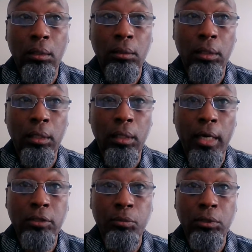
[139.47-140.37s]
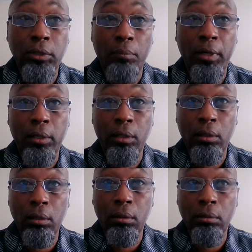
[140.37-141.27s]
they asked me to step out of the
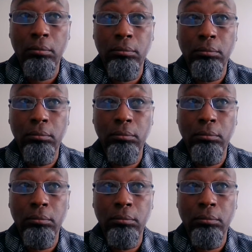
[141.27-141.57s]
car.